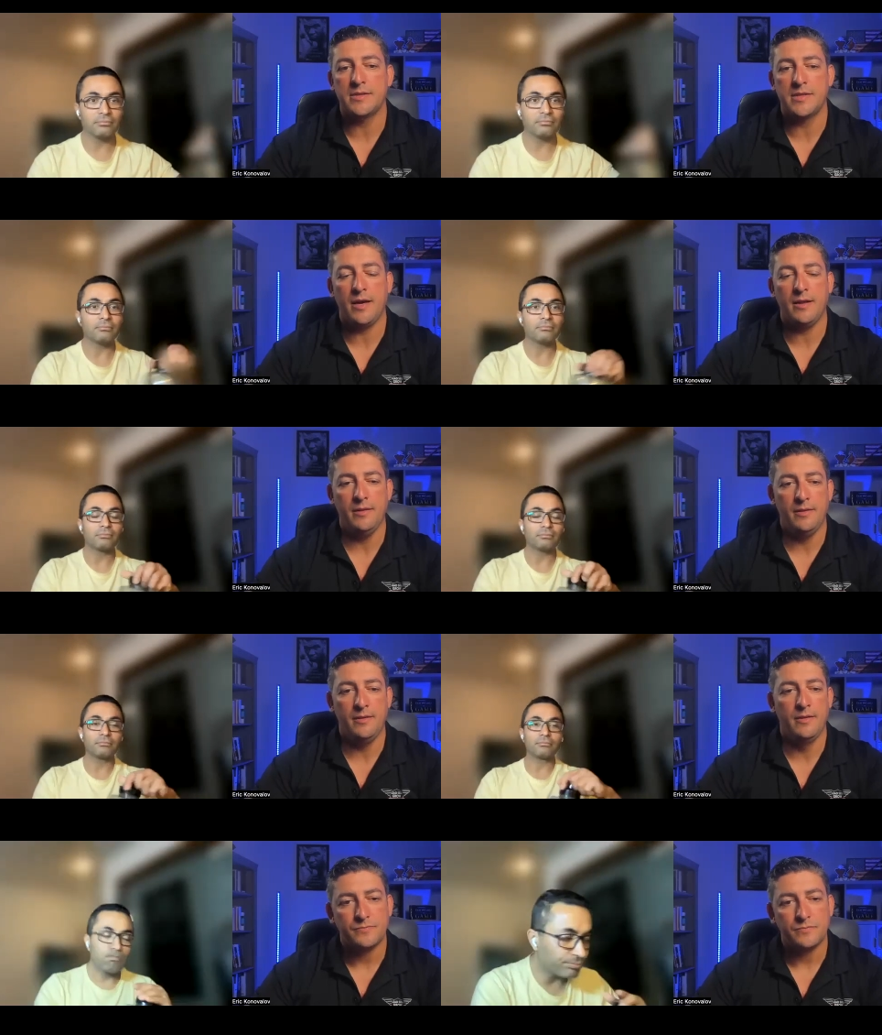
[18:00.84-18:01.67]
Speaker 1: style?
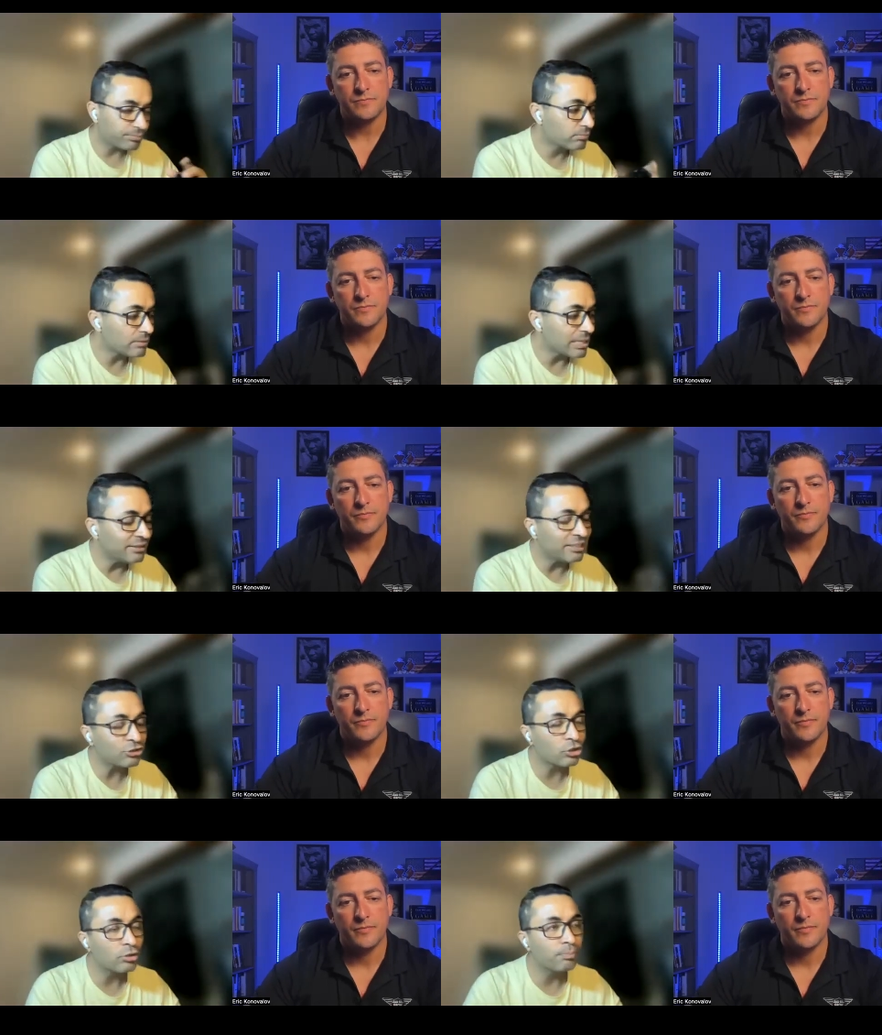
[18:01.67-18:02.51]

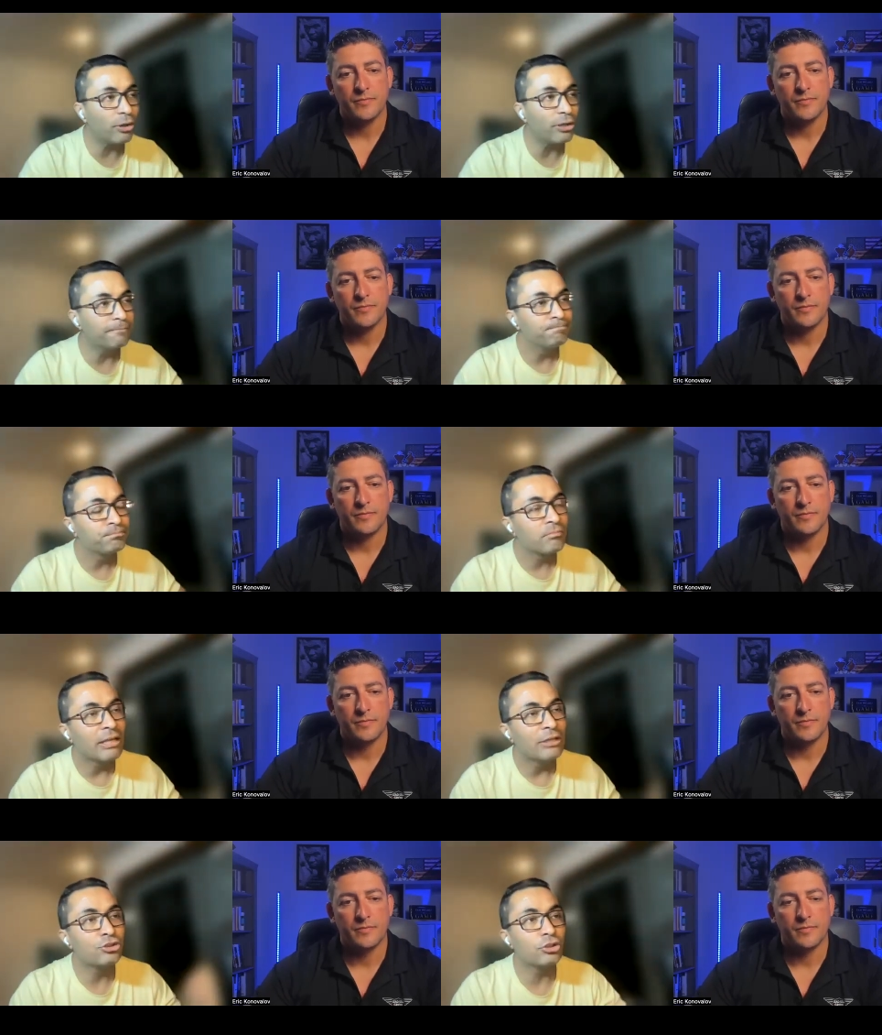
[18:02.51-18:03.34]
That's a good point.
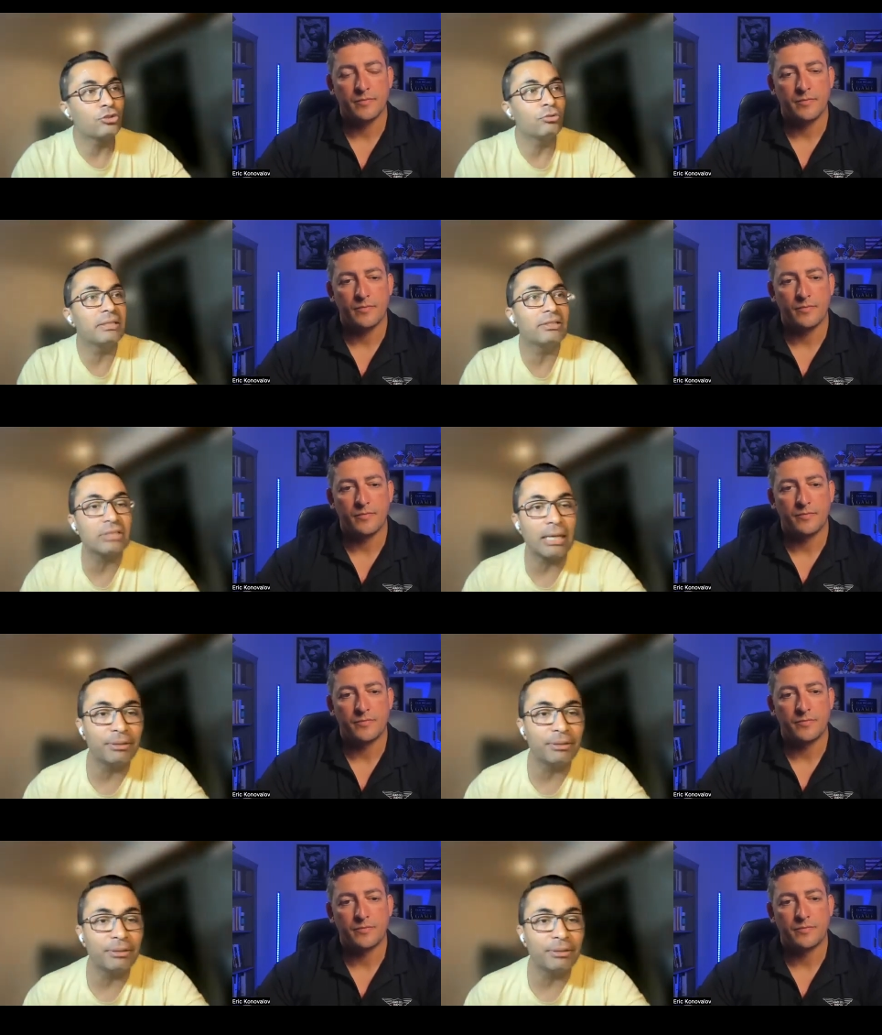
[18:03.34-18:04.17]
So two things
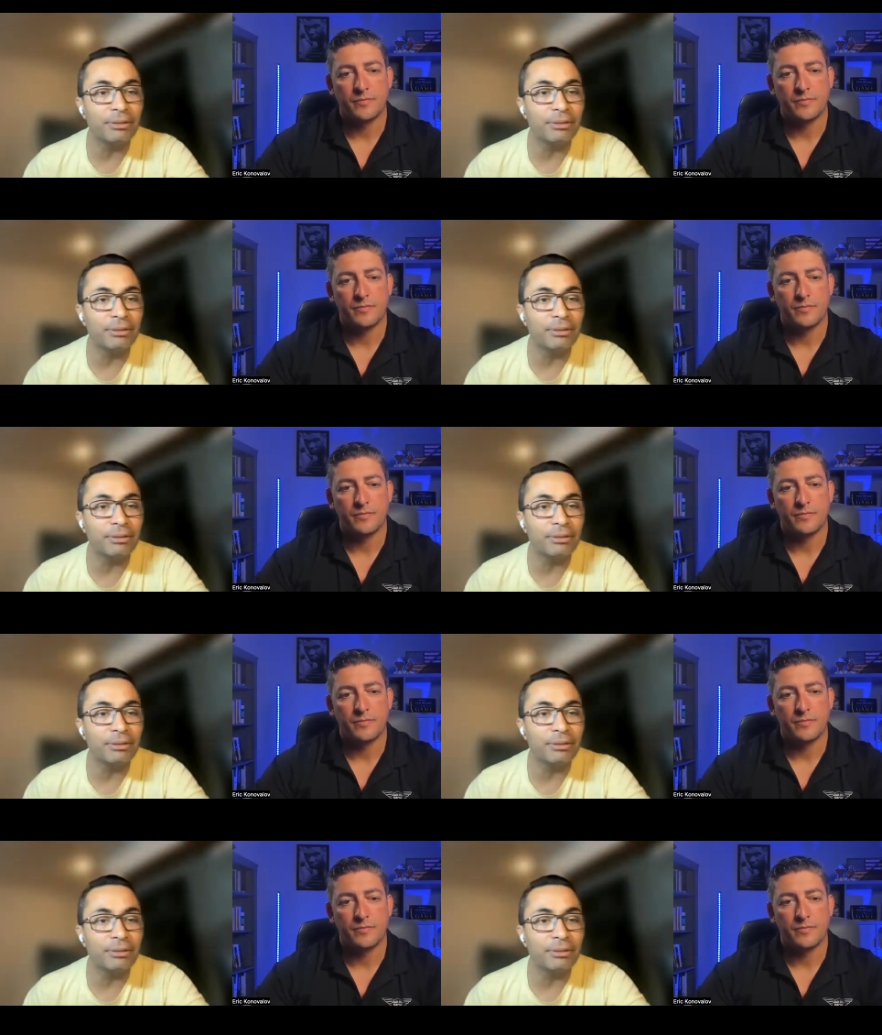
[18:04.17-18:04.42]
happen there.